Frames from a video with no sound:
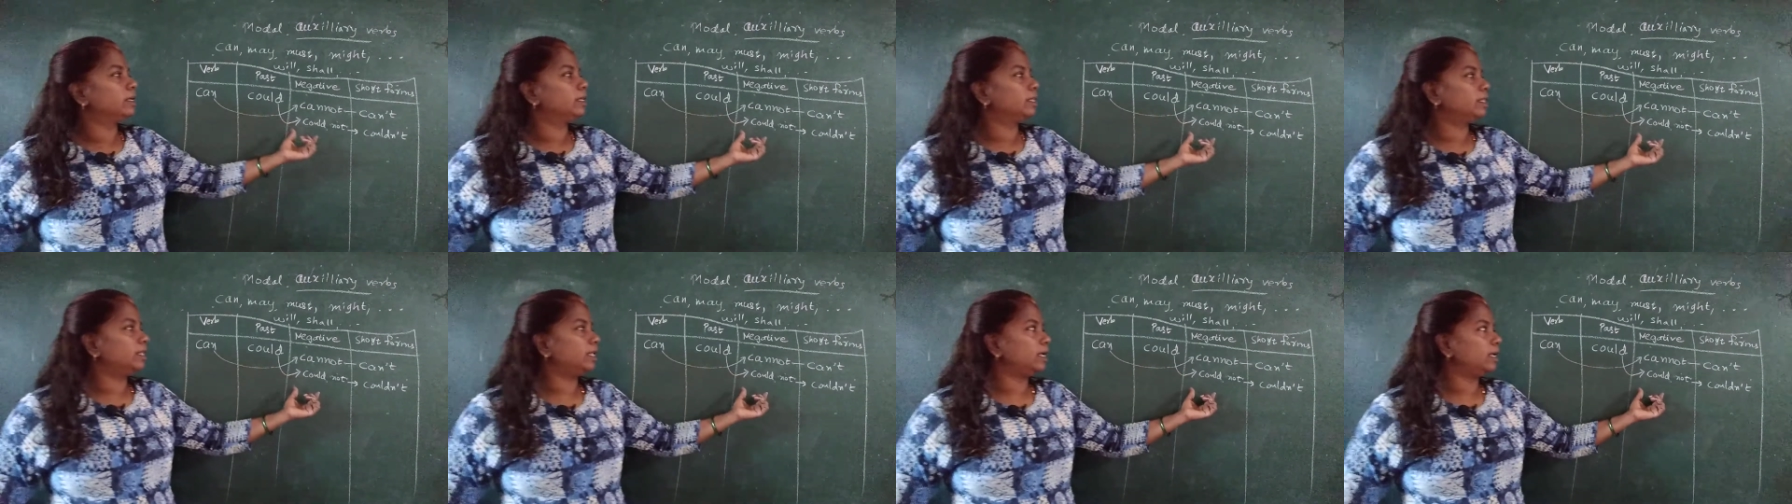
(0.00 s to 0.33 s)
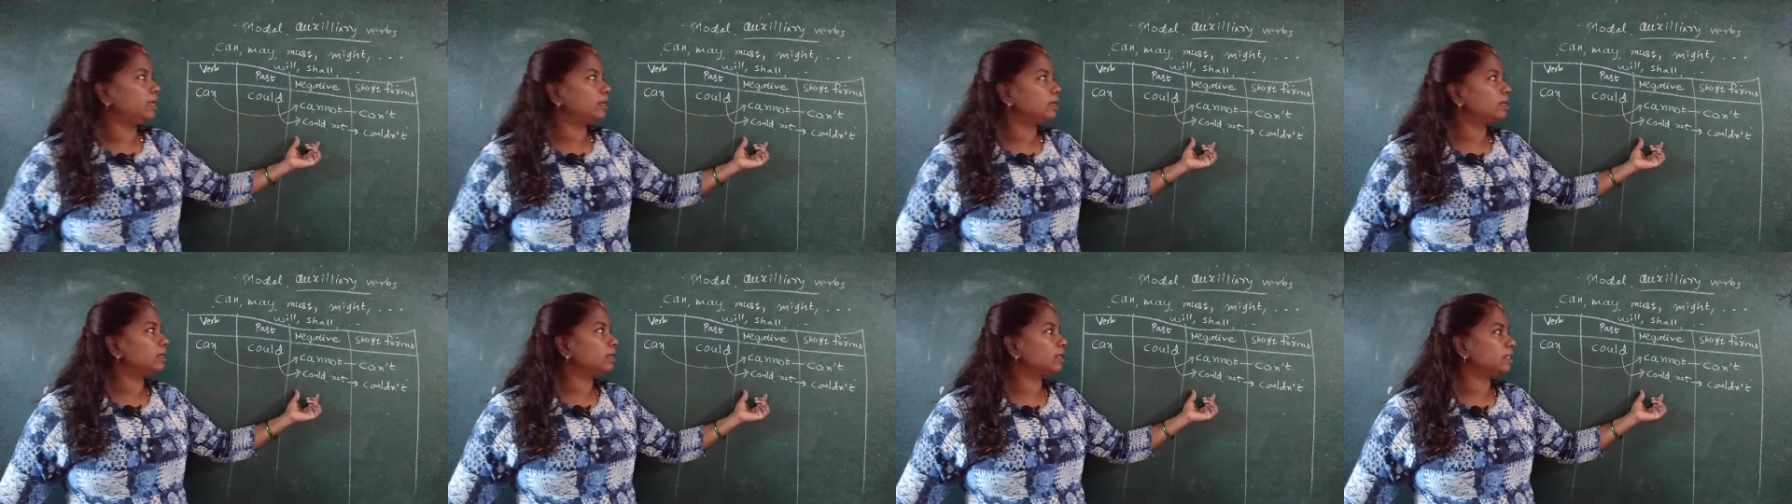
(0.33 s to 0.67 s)

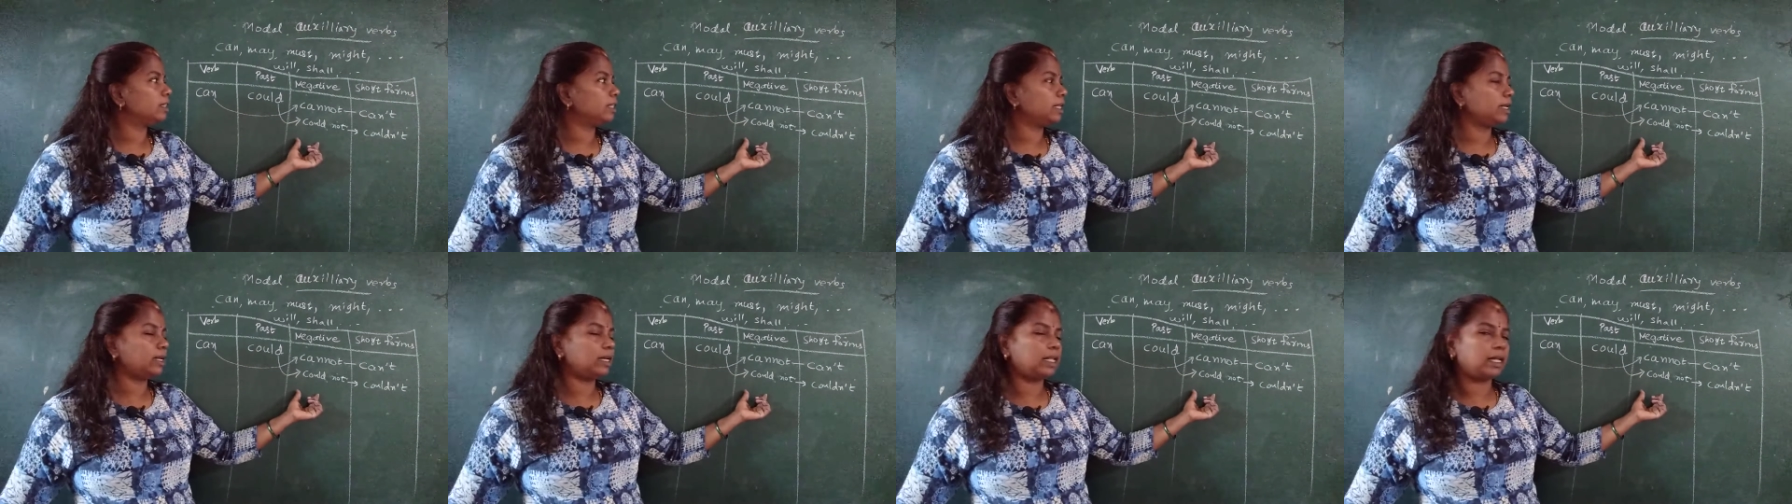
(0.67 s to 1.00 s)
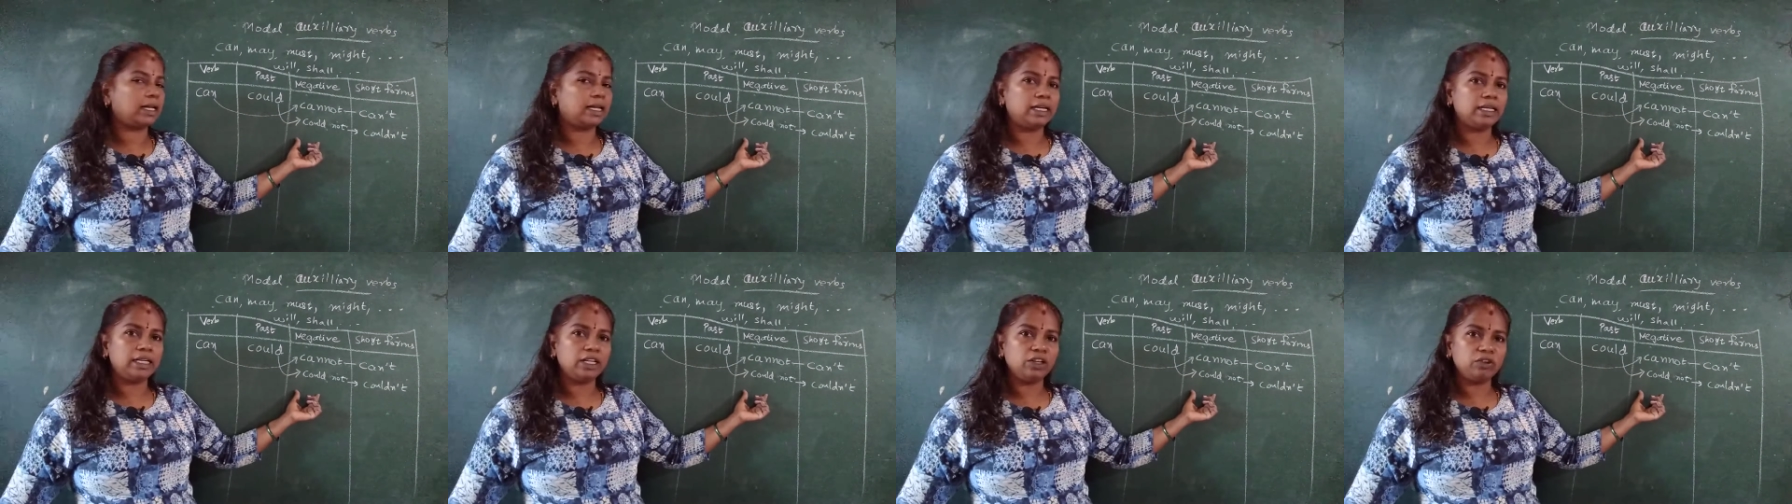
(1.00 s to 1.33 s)
then the
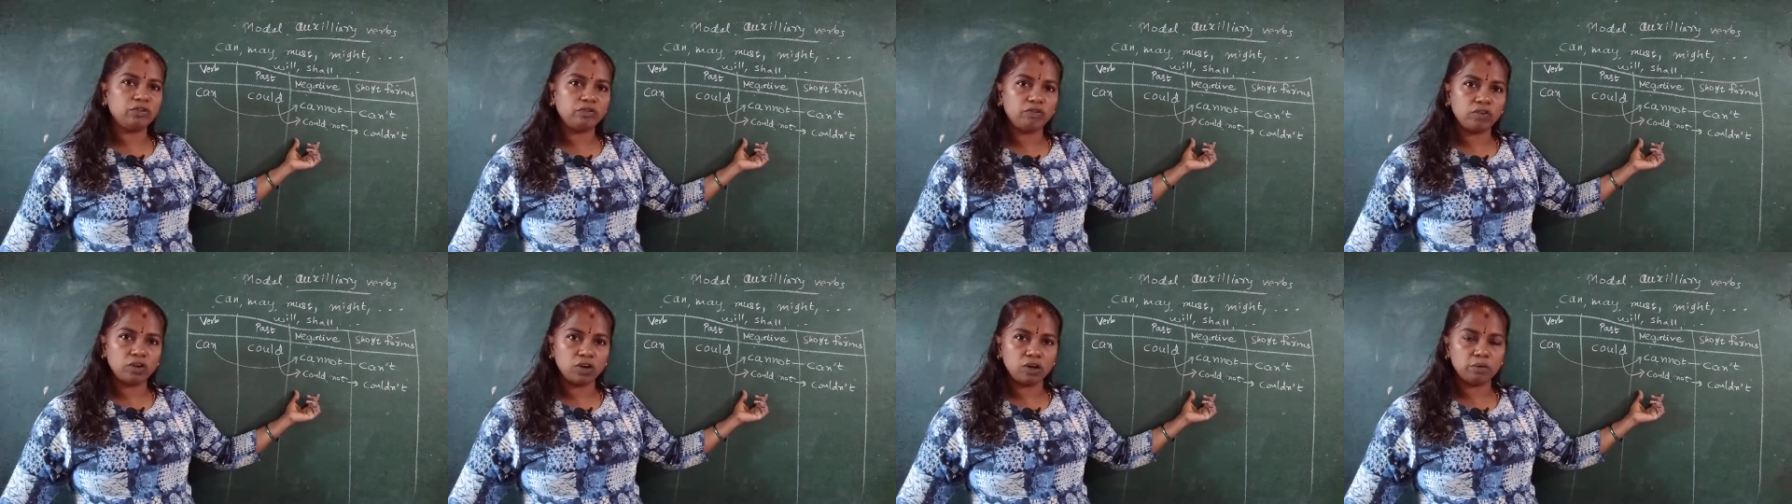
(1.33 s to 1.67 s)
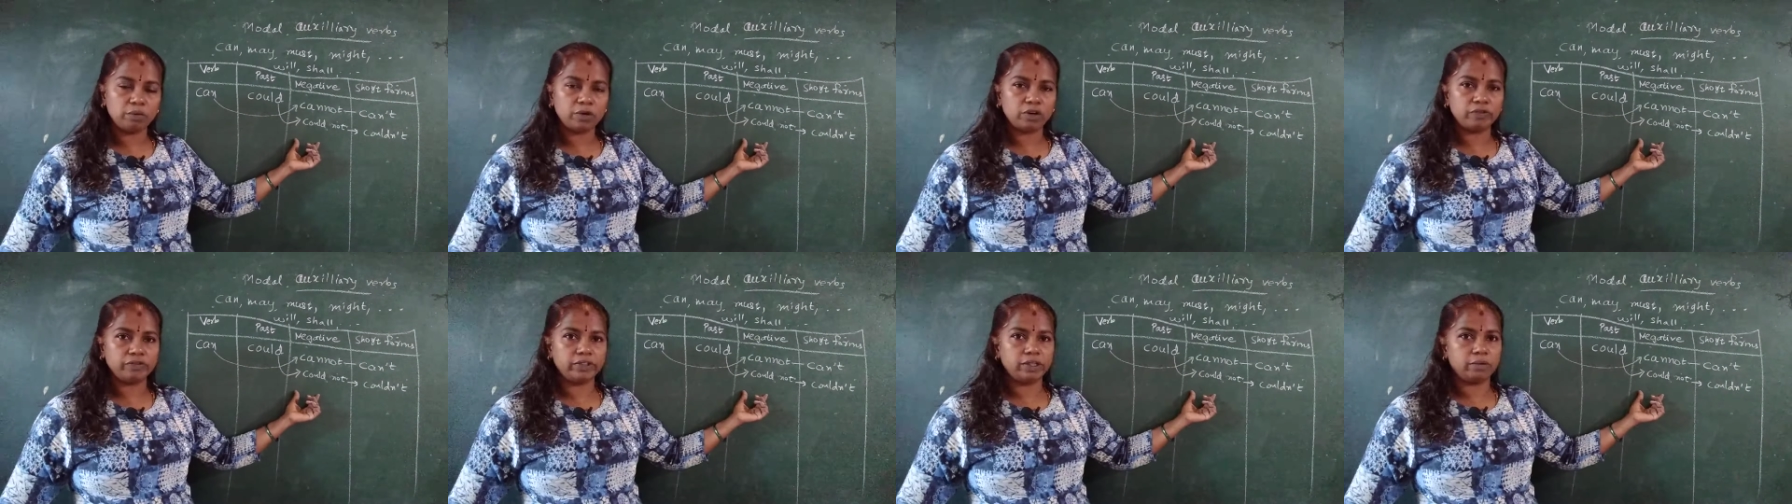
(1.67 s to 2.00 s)
negative form
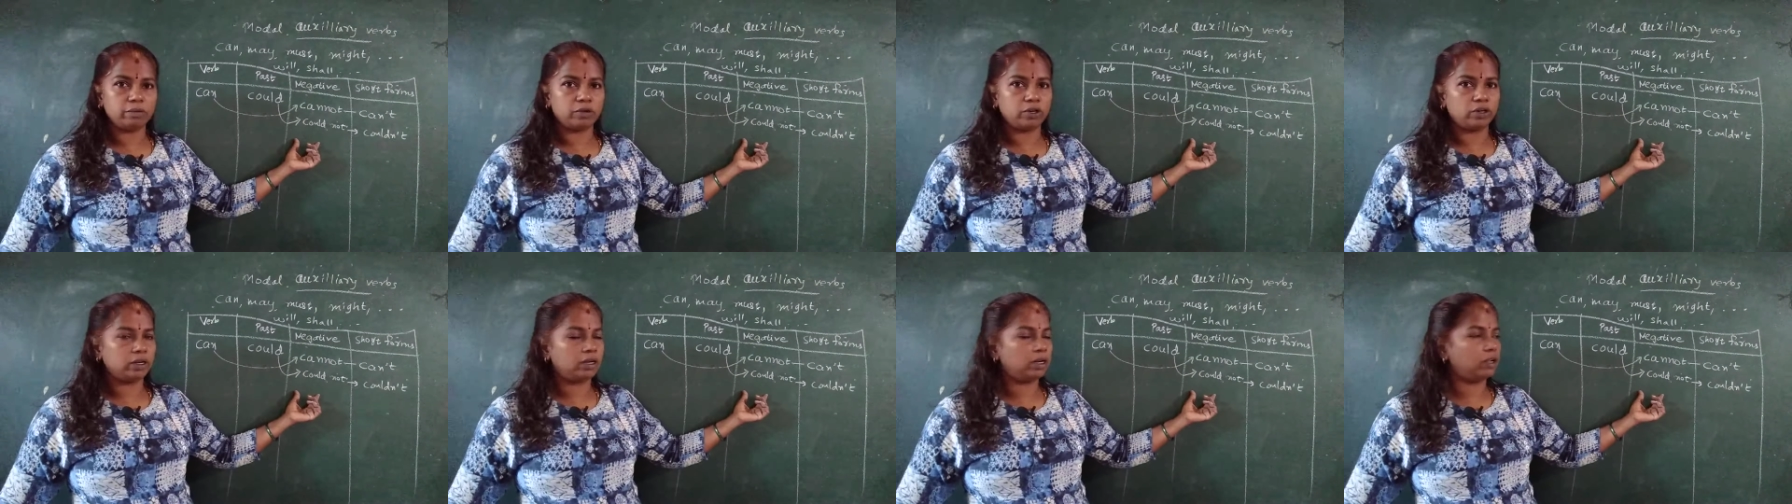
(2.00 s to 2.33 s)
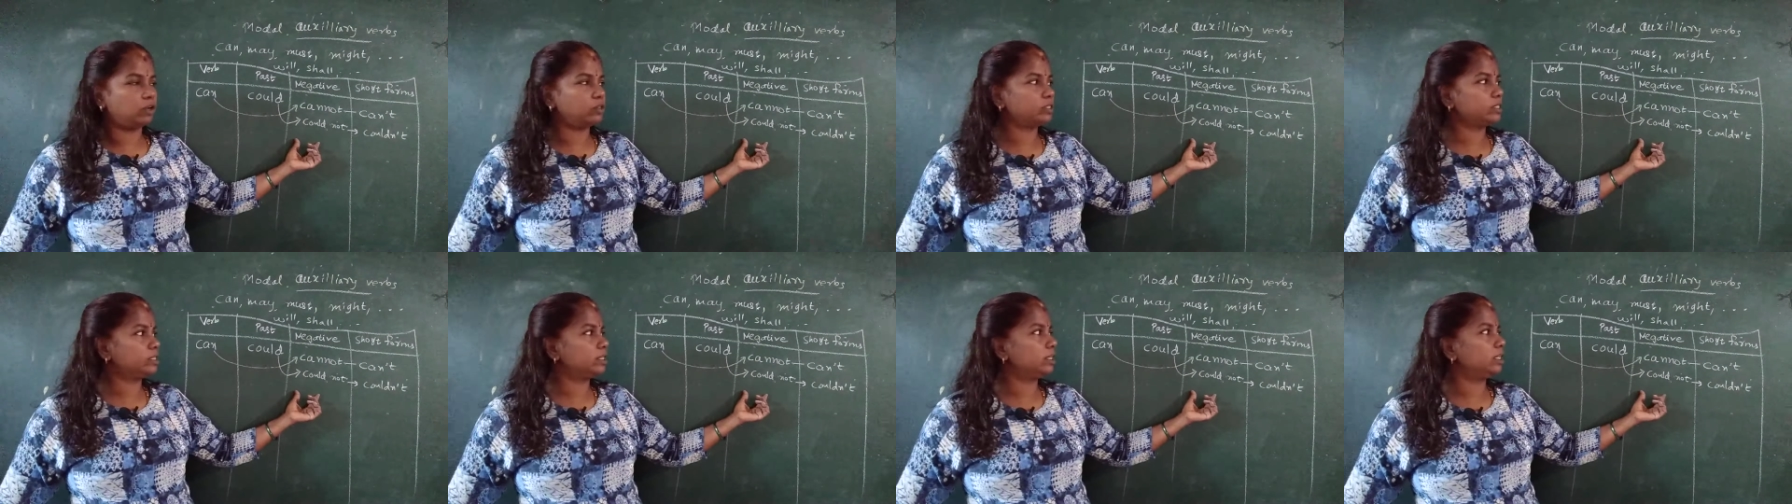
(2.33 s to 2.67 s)
of the modal
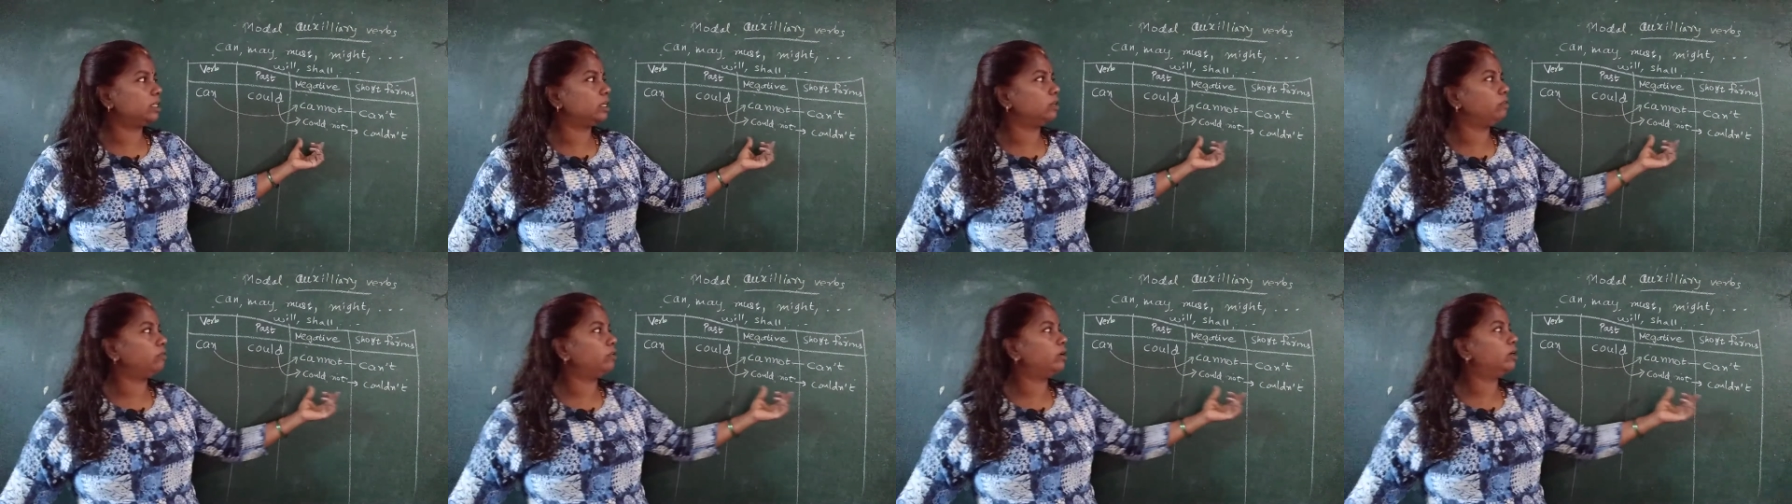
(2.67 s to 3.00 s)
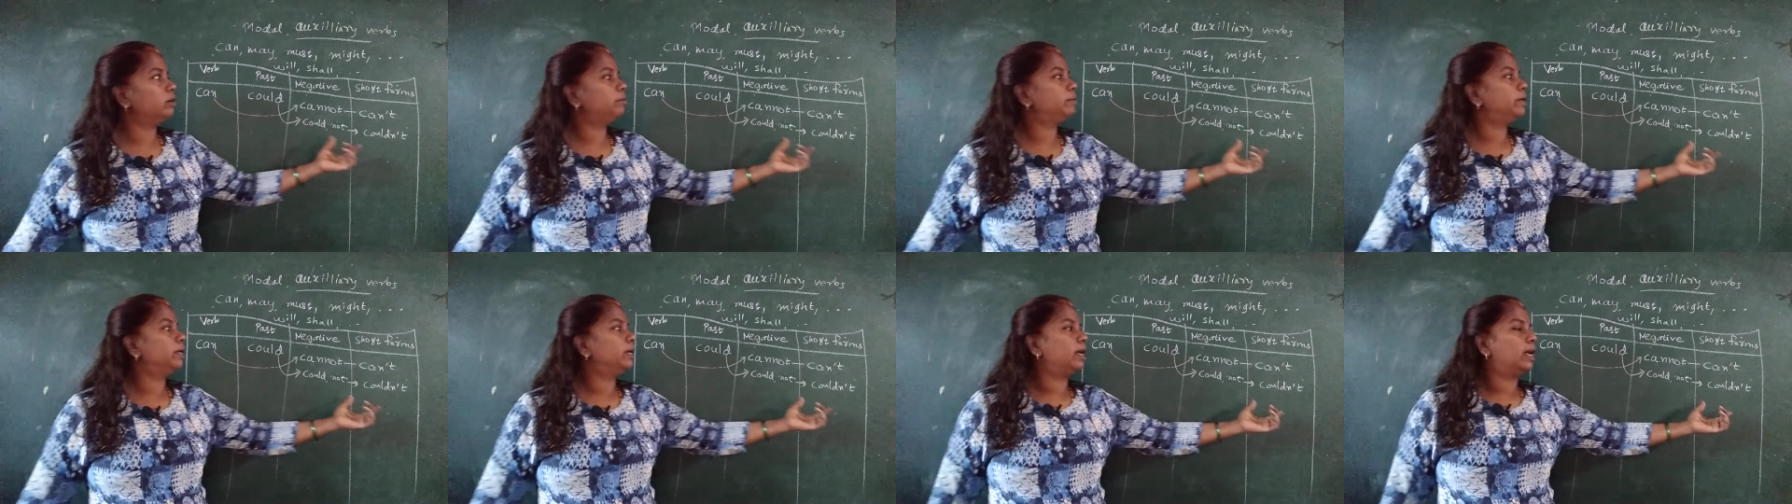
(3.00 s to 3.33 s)
auxiliary
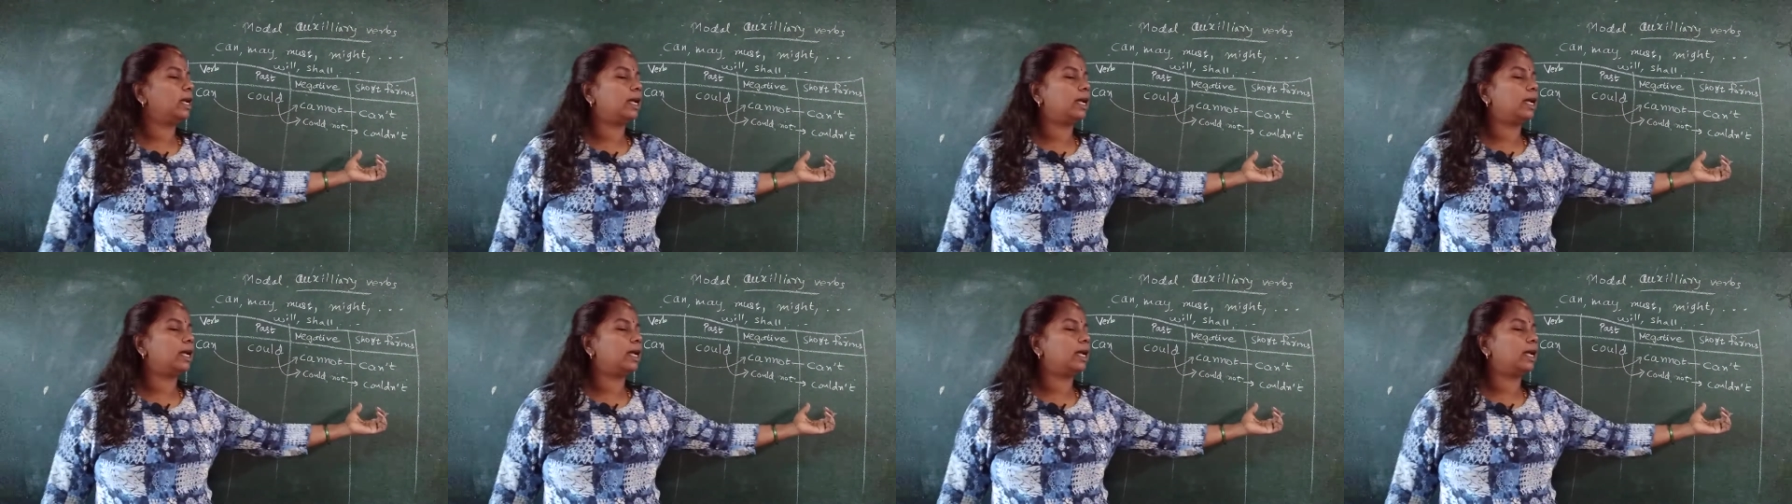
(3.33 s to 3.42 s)
verb,